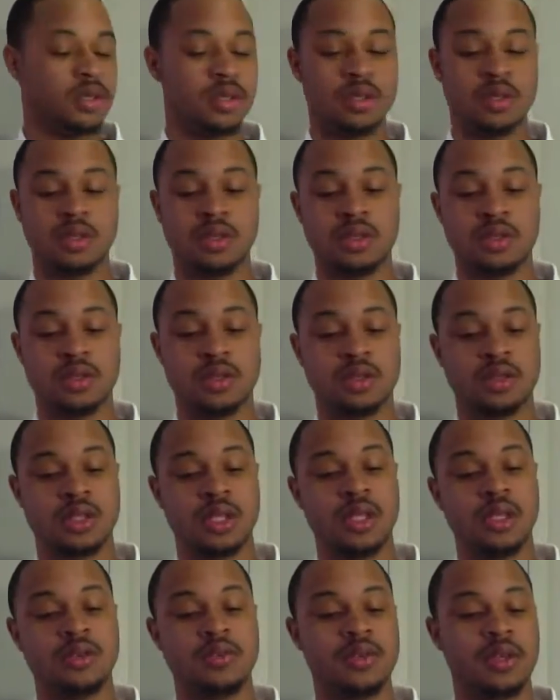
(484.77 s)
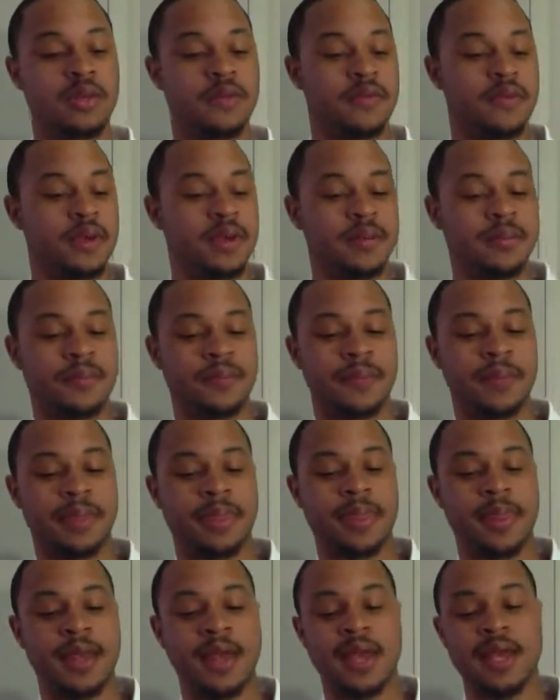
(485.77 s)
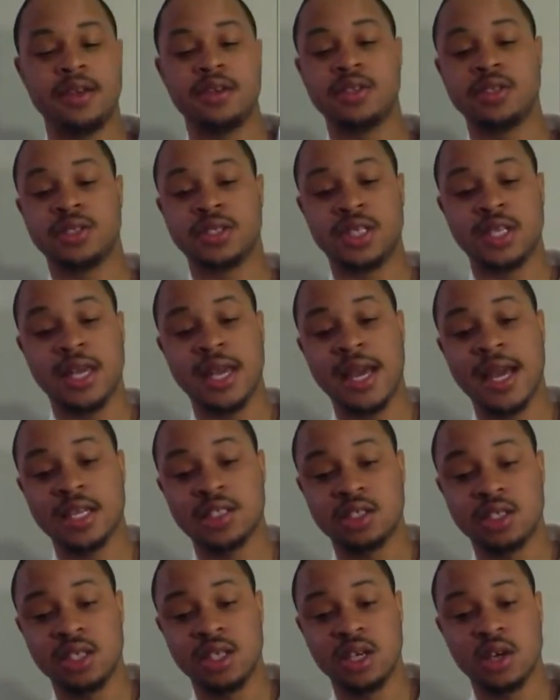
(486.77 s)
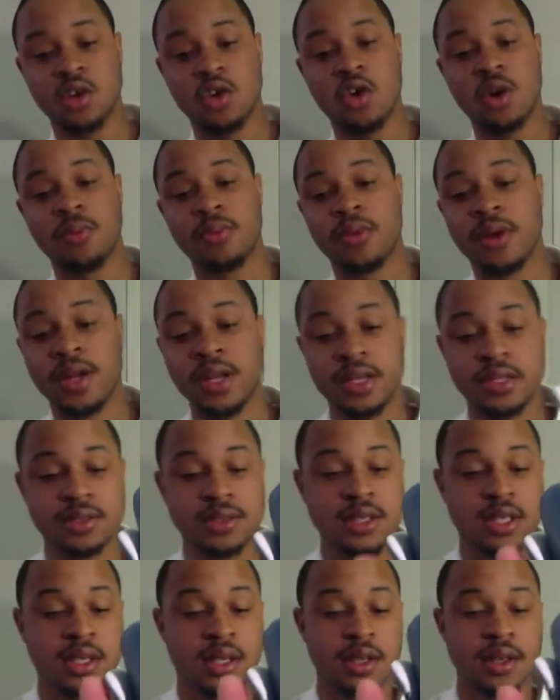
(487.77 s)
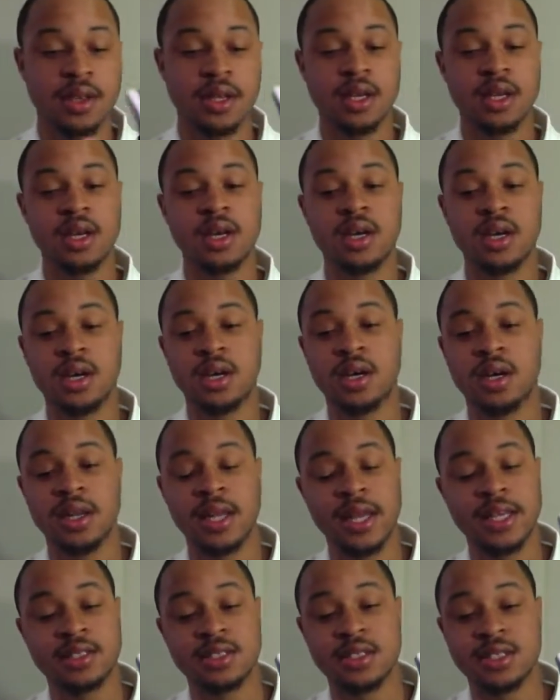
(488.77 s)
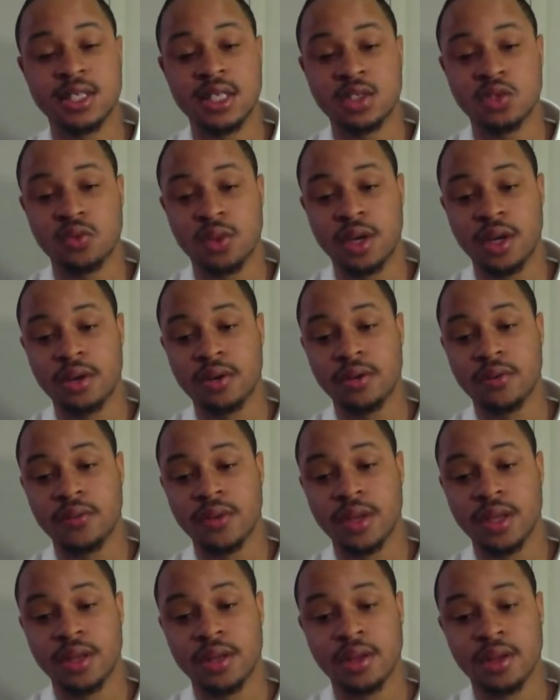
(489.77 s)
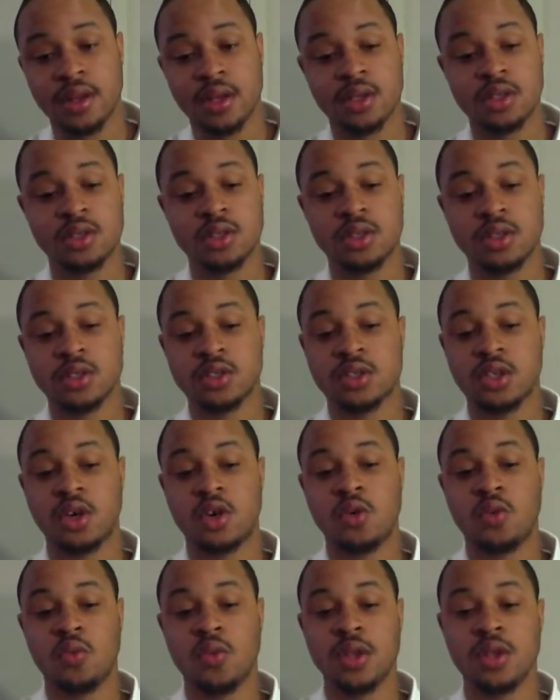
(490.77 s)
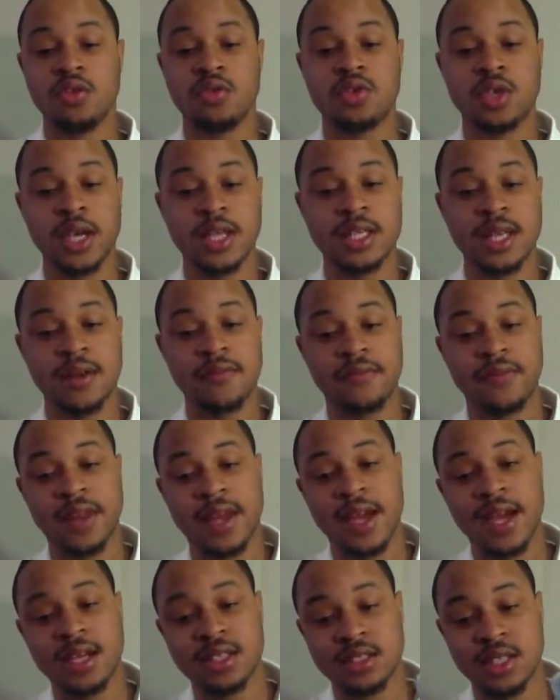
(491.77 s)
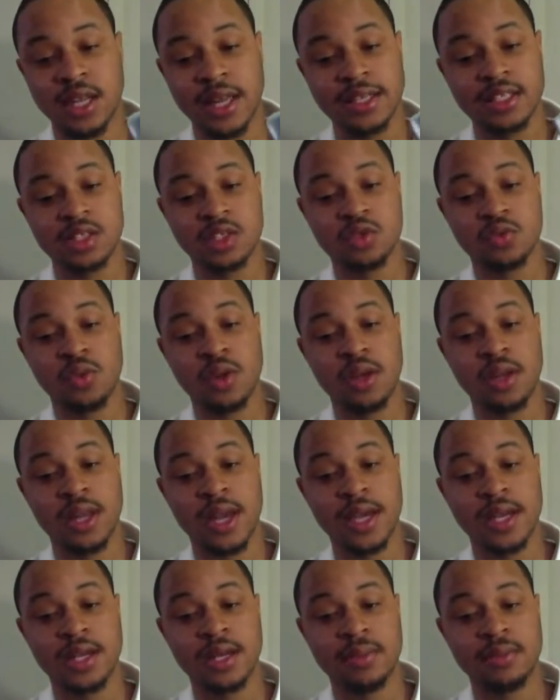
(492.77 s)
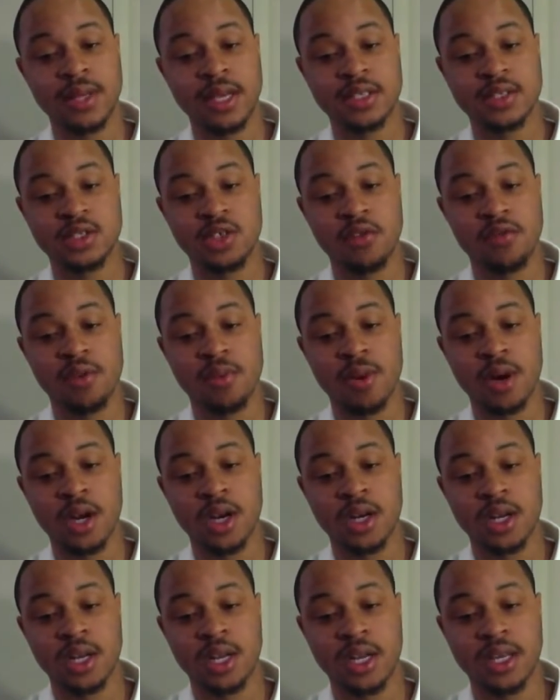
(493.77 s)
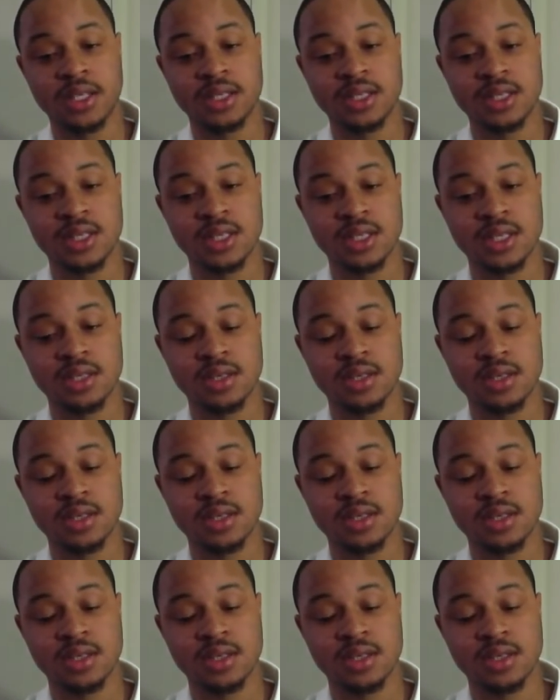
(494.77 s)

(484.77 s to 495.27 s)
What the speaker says: It's a little different. And you can see they actually incorporate it into the laces as well. So when you take that flash, the laces will light up, that silver part of the laces.